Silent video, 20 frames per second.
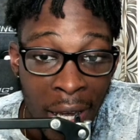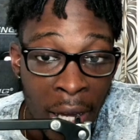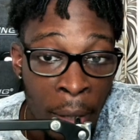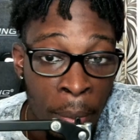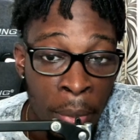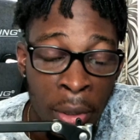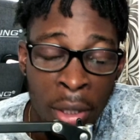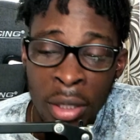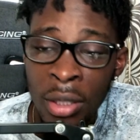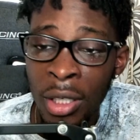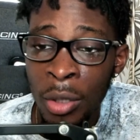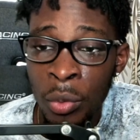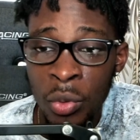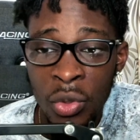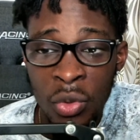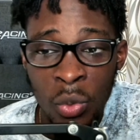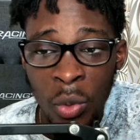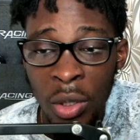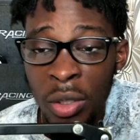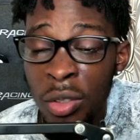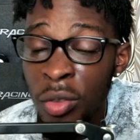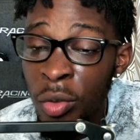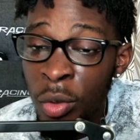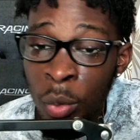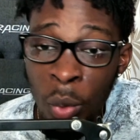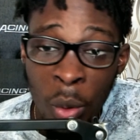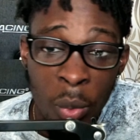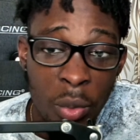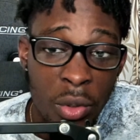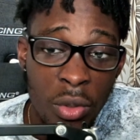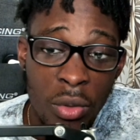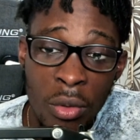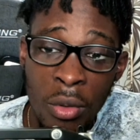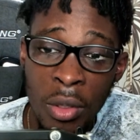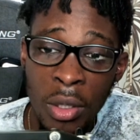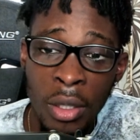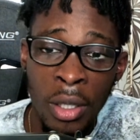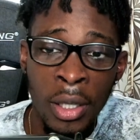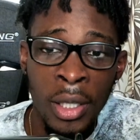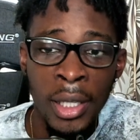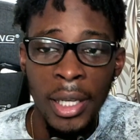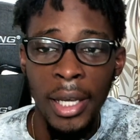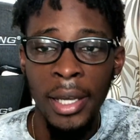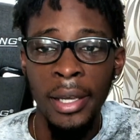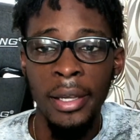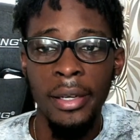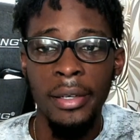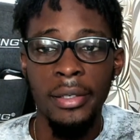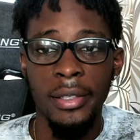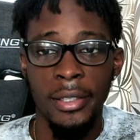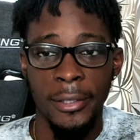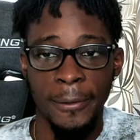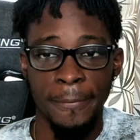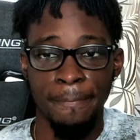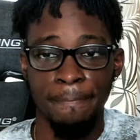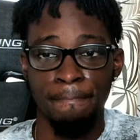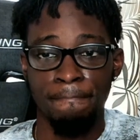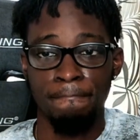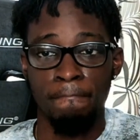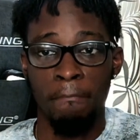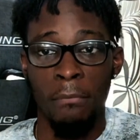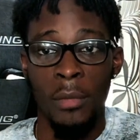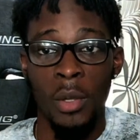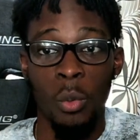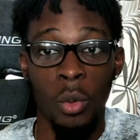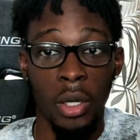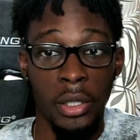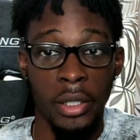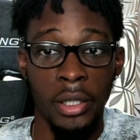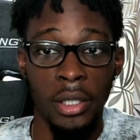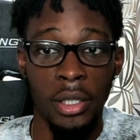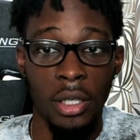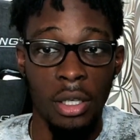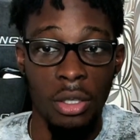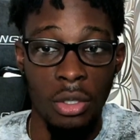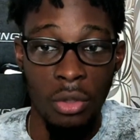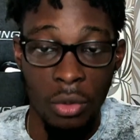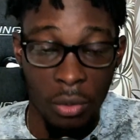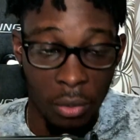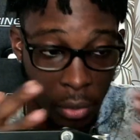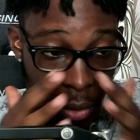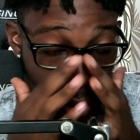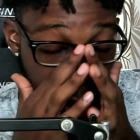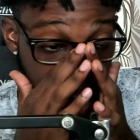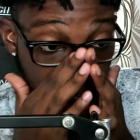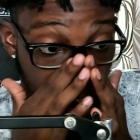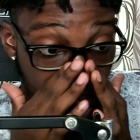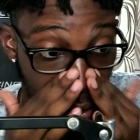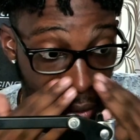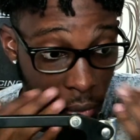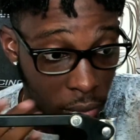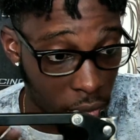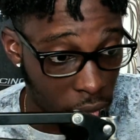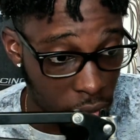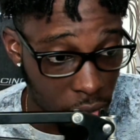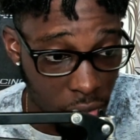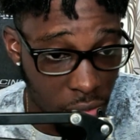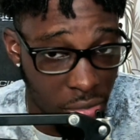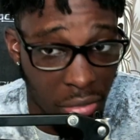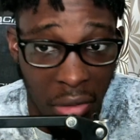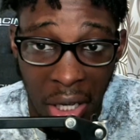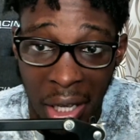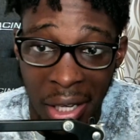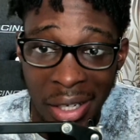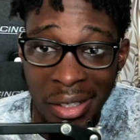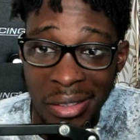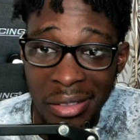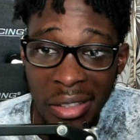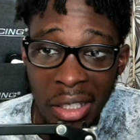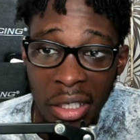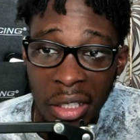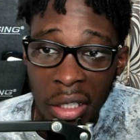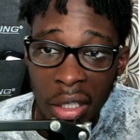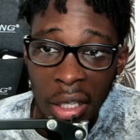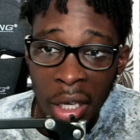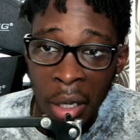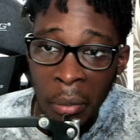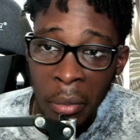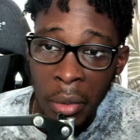happened, I was wondering what was going on, and what did I do? I didn't dig it that